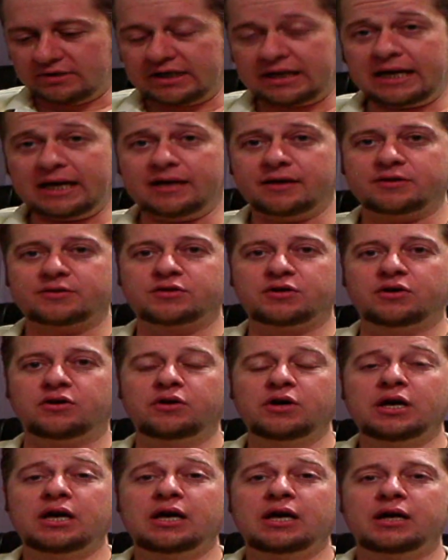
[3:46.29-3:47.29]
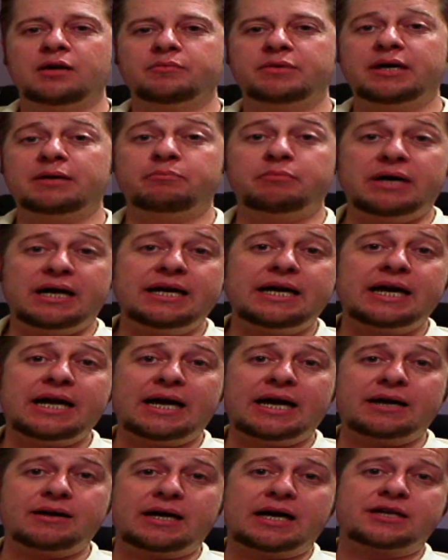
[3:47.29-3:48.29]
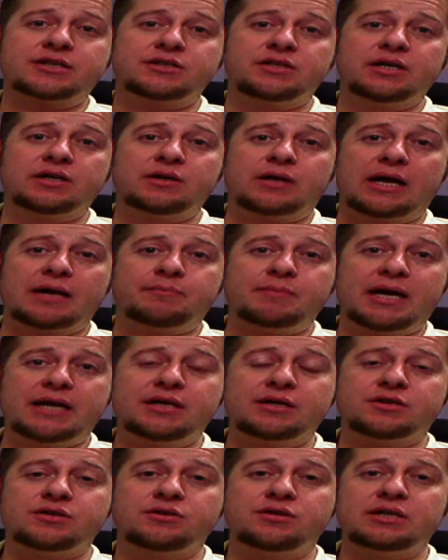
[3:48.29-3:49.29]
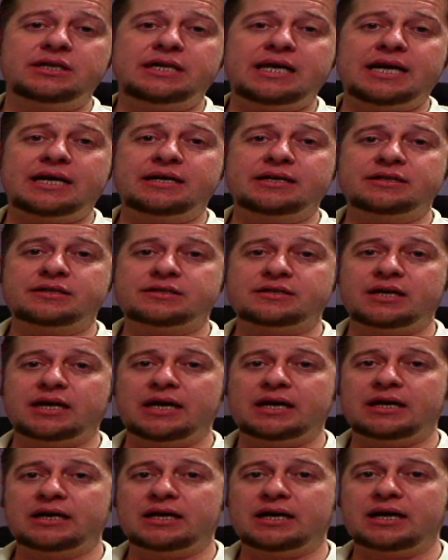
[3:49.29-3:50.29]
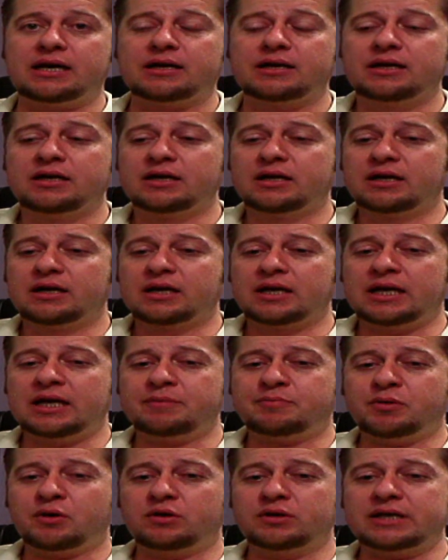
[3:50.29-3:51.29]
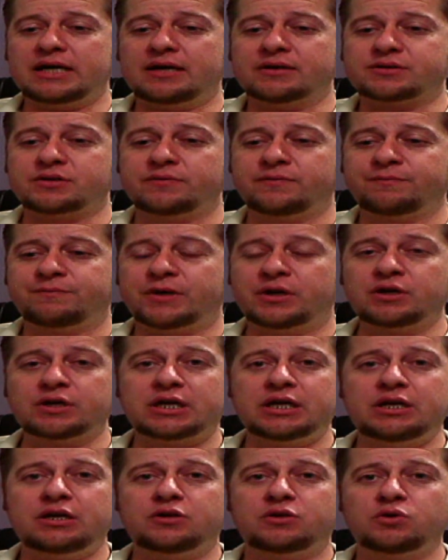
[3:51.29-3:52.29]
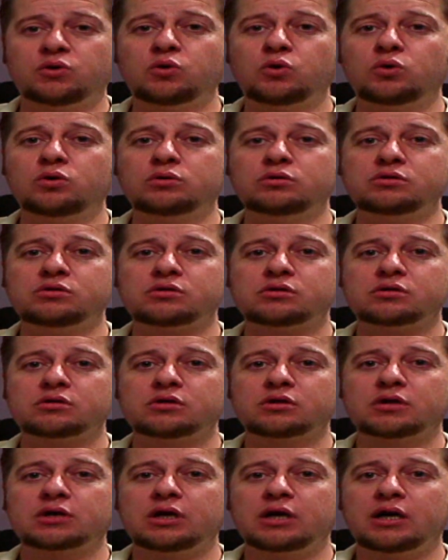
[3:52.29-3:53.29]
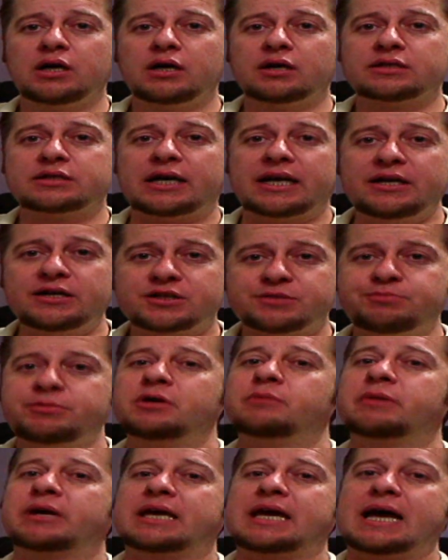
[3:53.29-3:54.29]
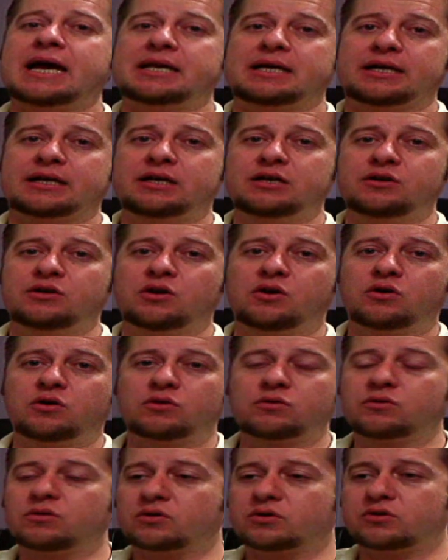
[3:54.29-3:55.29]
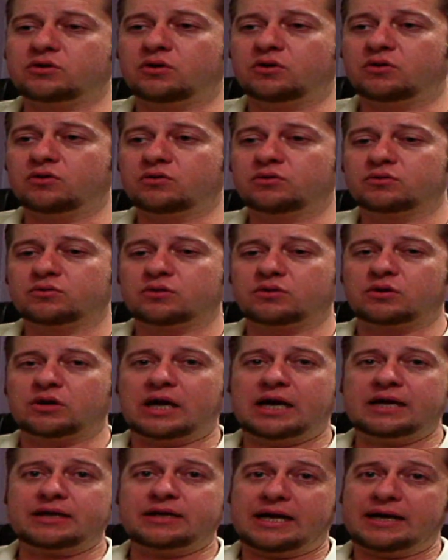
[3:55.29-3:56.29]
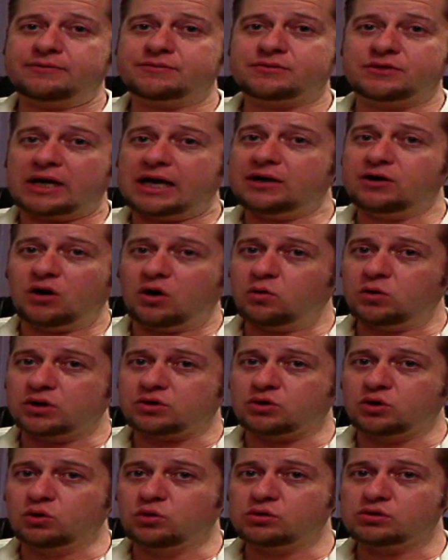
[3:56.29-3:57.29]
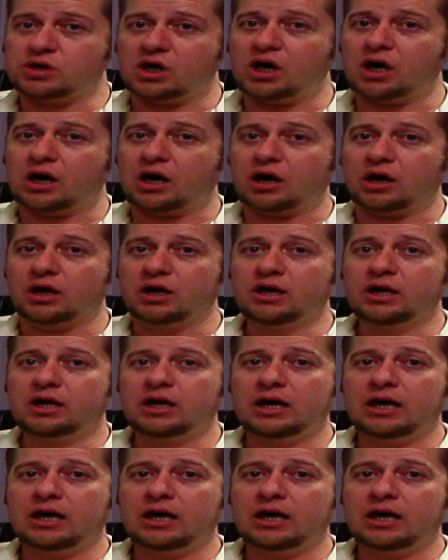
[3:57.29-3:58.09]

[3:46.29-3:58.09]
But yeah, so but Monday, I actually I made it to the dentist, and uh, he pulled out some funky tools. So I used to be a mechanic, you know, so I I've, I know what tools are.